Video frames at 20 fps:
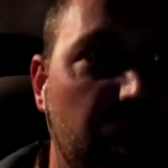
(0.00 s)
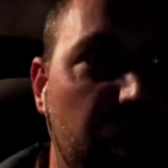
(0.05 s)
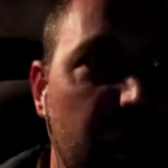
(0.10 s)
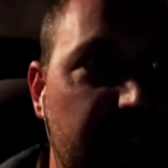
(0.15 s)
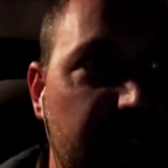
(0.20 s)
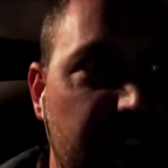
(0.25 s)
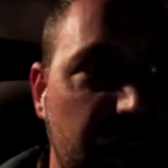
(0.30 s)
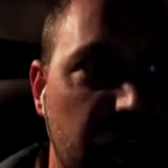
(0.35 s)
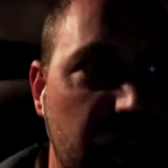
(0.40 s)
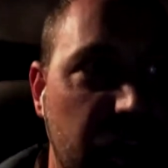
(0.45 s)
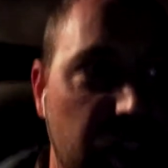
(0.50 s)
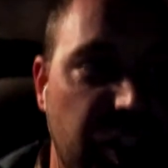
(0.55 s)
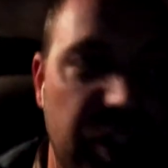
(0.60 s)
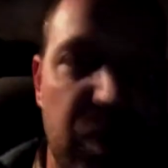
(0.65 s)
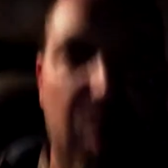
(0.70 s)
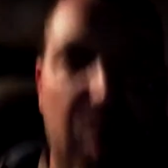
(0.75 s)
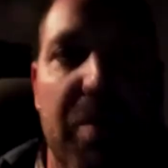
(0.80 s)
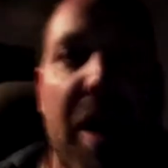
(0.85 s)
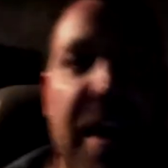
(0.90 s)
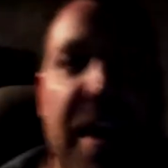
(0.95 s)
there, which
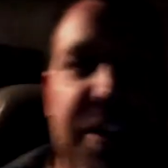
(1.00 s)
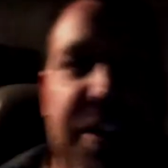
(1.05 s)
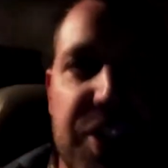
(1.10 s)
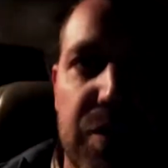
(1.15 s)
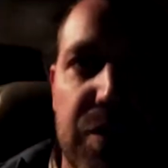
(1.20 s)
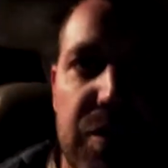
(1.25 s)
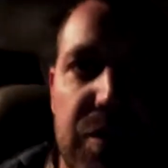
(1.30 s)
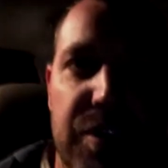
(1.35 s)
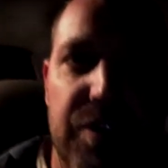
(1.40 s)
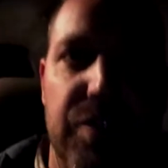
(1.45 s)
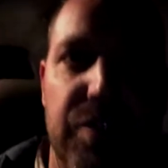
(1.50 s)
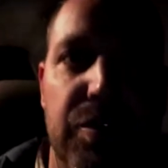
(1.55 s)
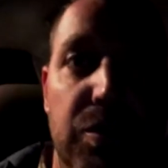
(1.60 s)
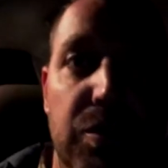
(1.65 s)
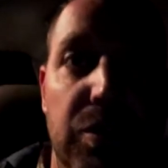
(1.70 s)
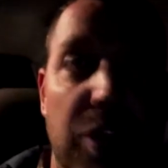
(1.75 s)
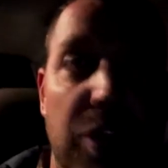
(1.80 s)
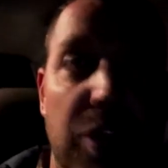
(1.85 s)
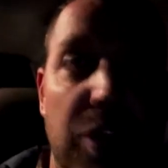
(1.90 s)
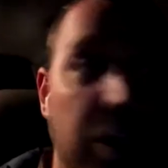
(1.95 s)
should remind you
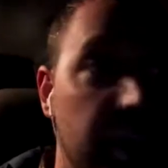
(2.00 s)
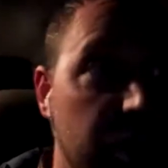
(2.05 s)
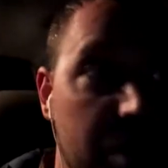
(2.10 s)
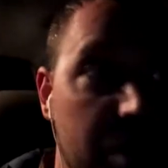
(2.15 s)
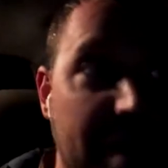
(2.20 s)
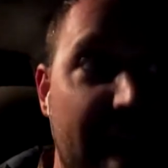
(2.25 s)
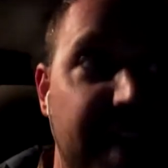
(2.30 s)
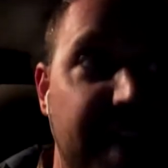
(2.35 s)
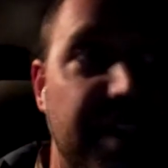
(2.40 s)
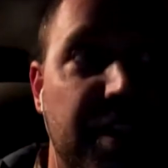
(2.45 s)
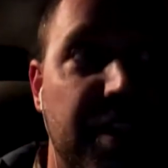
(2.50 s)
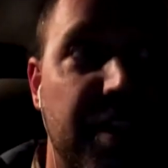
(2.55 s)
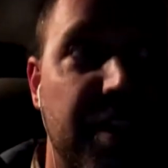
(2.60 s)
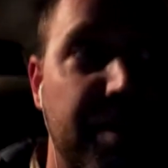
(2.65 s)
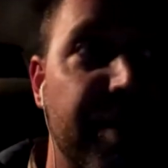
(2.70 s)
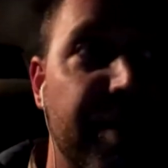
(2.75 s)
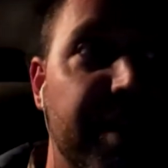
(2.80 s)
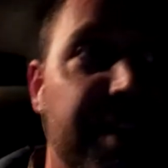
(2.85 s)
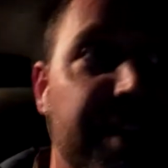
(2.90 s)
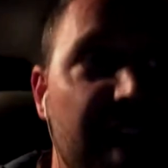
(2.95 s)
to look at your past
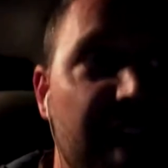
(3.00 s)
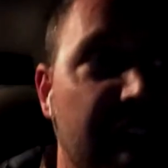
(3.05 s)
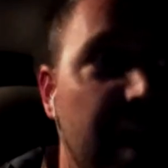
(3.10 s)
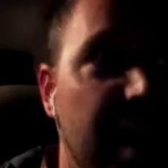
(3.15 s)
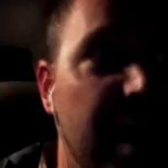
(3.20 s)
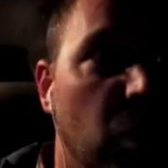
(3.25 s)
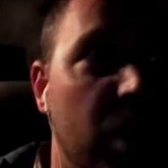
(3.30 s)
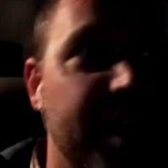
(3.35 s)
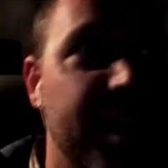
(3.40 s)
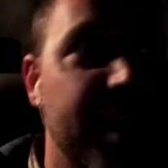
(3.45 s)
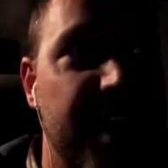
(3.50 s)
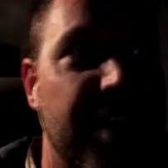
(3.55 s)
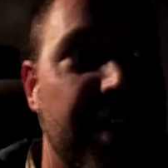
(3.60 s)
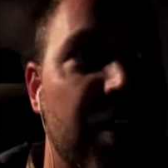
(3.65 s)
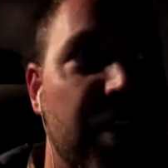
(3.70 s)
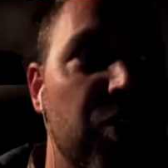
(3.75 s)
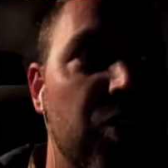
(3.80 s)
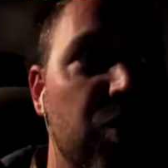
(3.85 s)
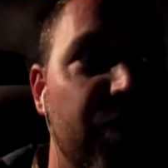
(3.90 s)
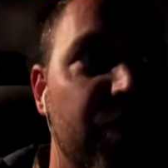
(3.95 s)
experience, what is
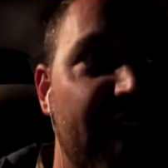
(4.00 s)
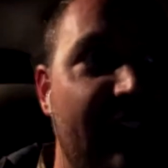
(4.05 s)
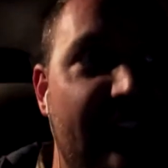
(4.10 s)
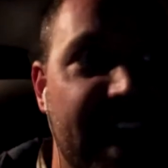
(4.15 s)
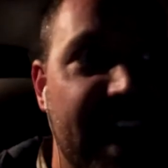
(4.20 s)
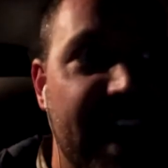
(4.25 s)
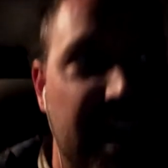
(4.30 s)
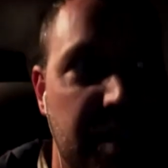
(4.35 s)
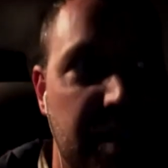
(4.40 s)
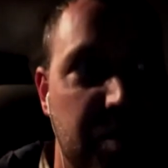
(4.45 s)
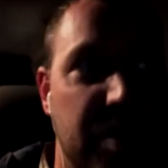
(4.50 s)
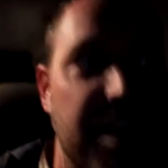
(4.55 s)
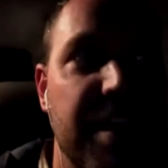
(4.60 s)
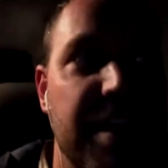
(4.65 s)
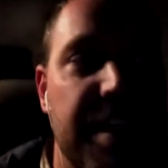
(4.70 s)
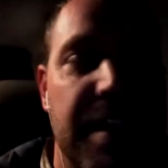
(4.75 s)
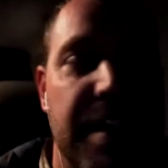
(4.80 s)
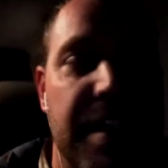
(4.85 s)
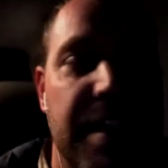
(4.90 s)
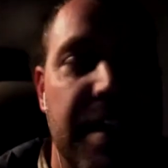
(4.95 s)
it that you've had
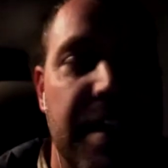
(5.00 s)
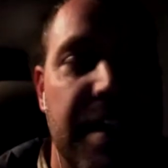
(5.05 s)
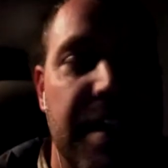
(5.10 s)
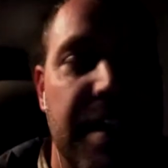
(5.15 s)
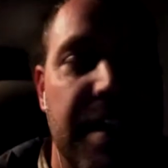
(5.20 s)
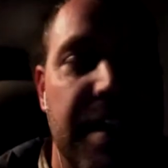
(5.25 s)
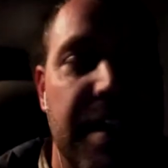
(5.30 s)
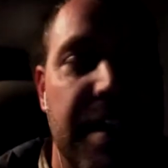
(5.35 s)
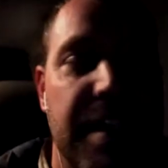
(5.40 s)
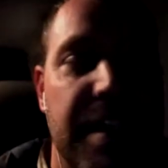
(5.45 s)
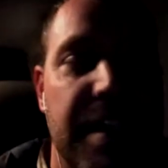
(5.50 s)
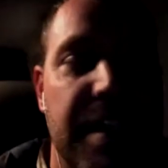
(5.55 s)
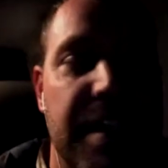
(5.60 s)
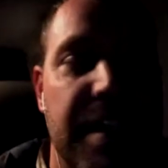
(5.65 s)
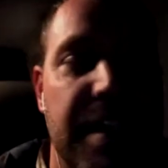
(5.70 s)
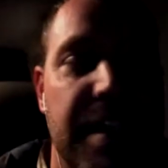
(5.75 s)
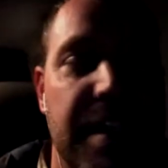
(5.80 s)
expertise in the past,